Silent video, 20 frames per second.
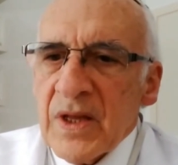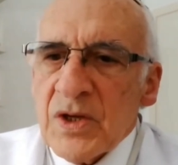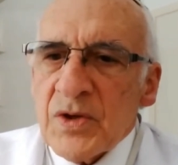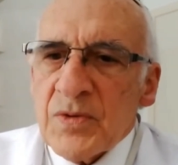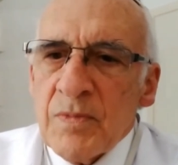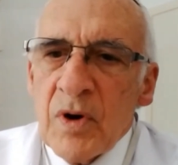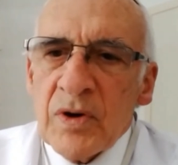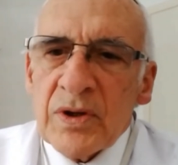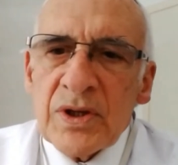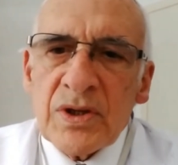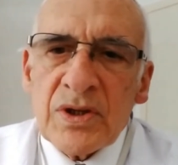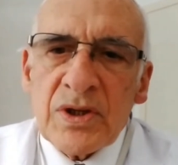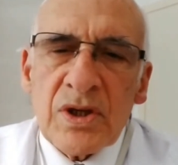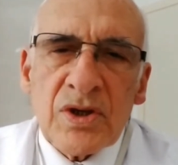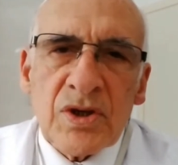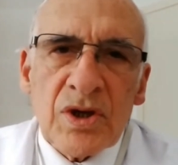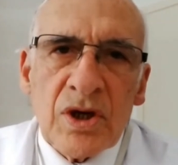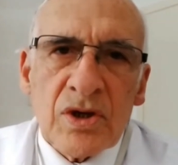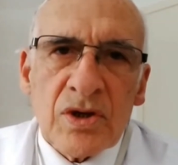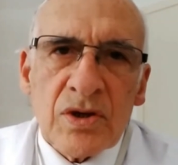Smoking
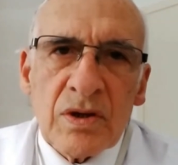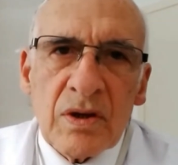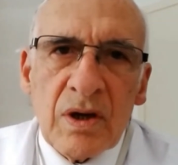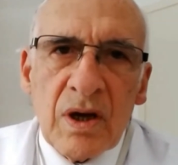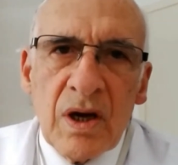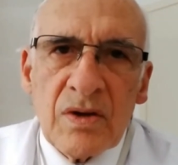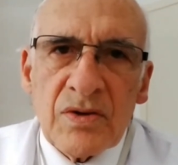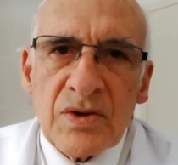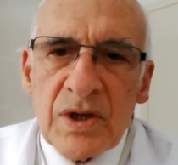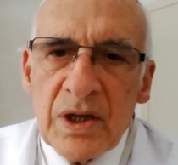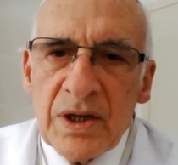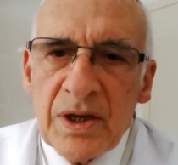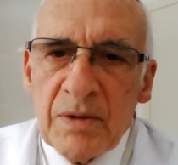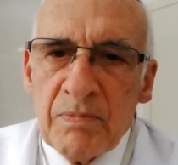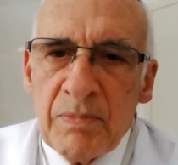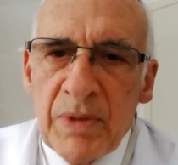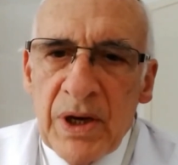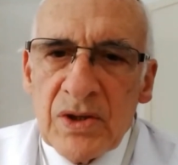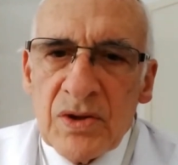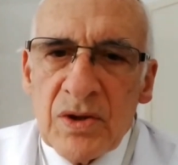cessation counseling
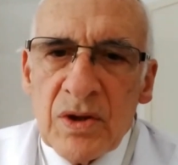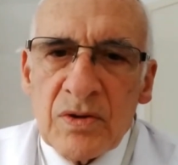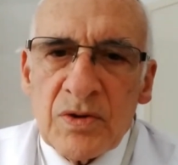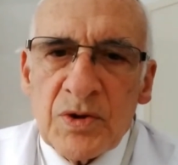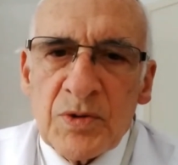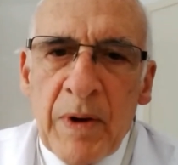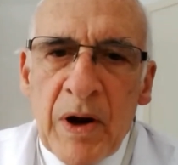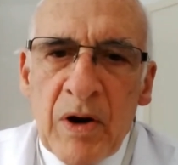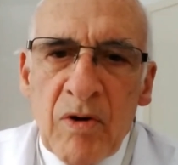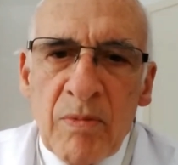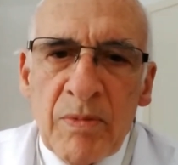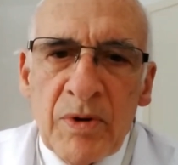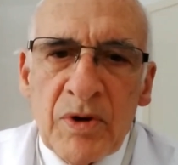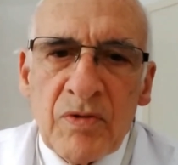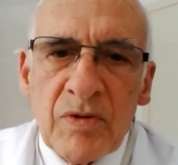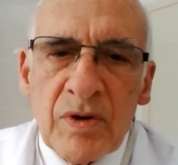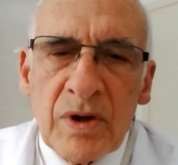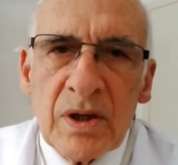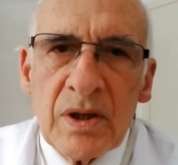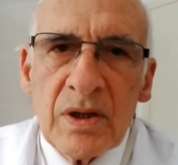based on
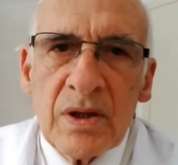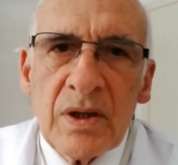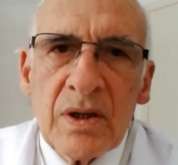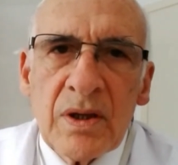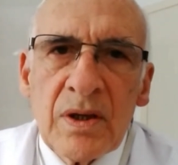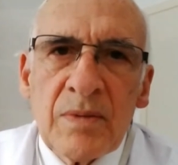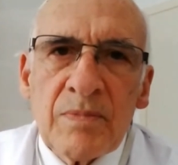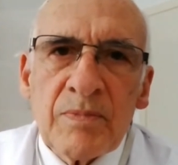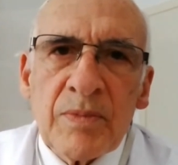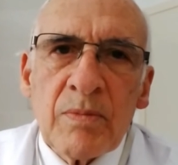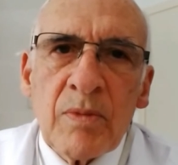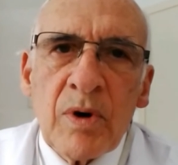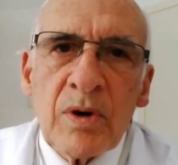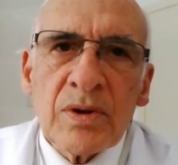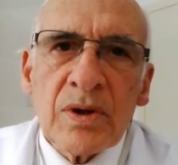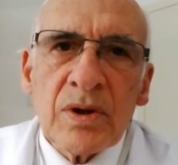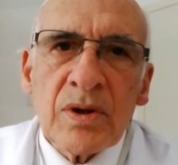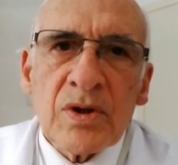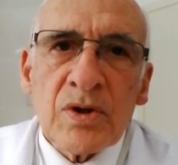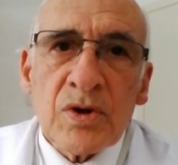spirometry
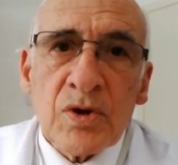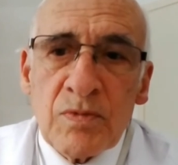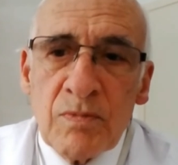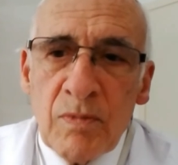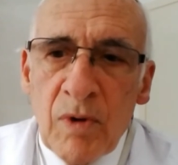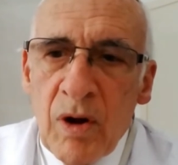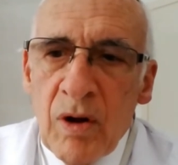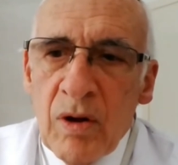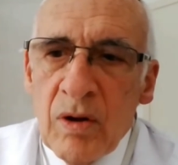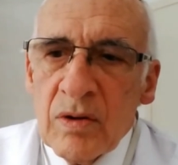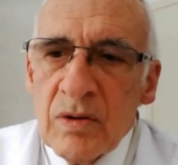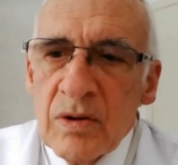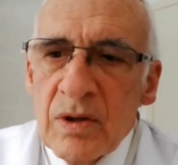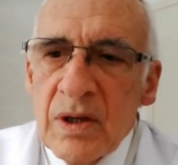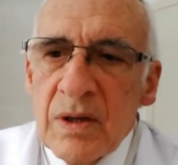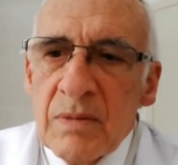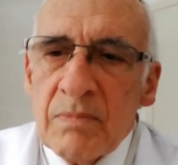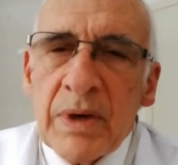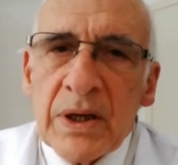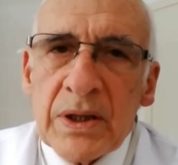promoted a small
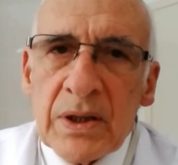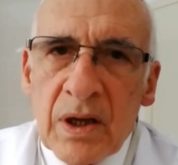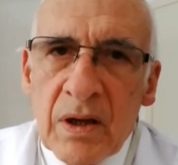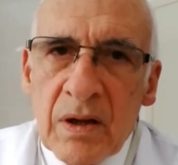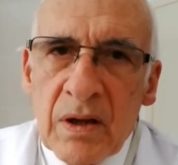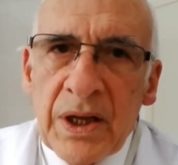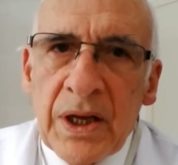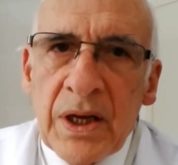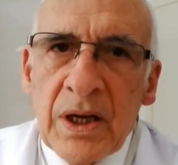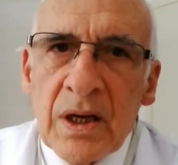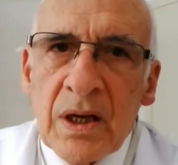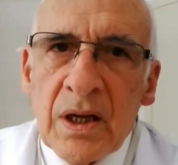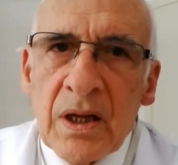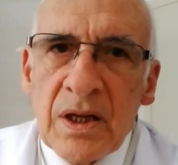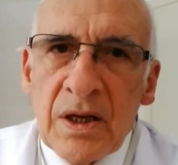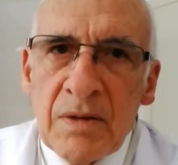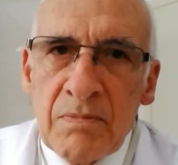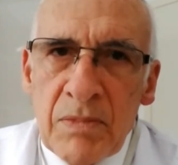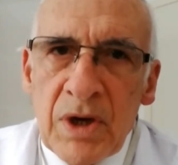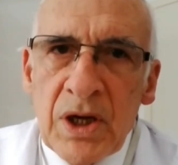but
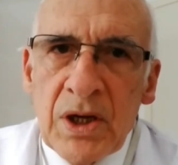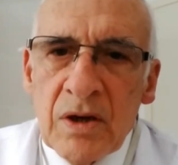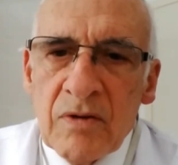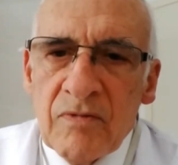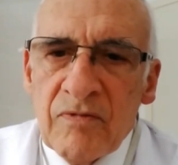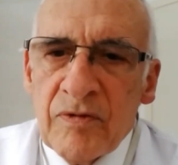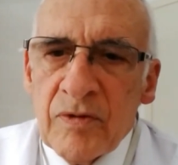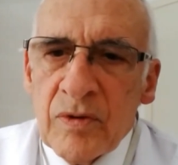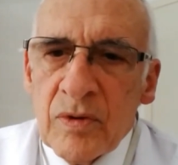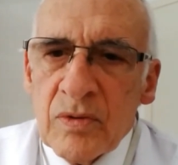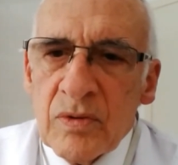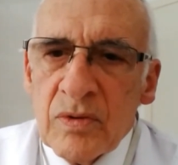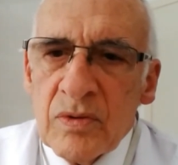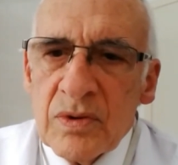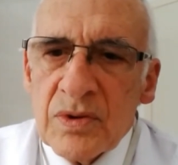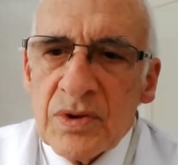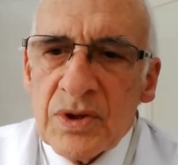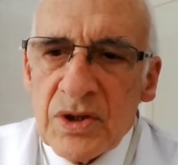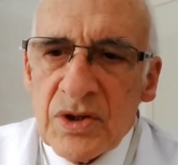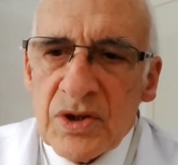clinically meaningful
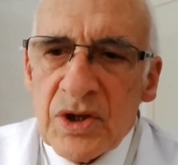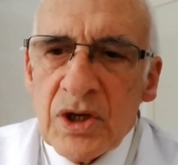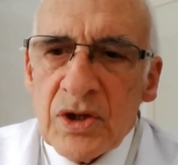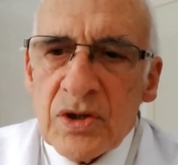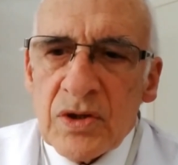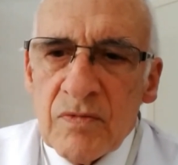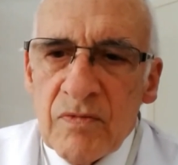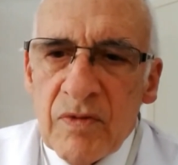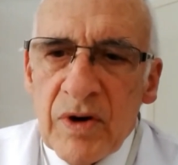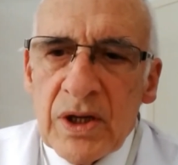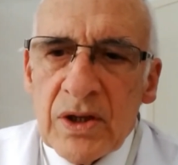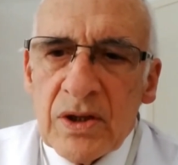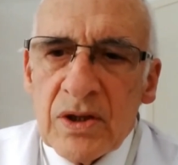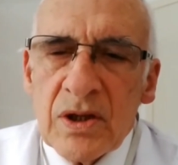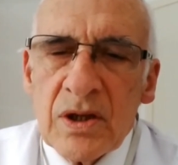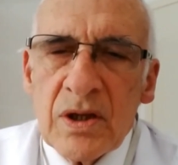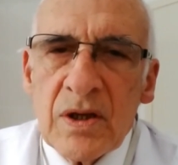cessation rate.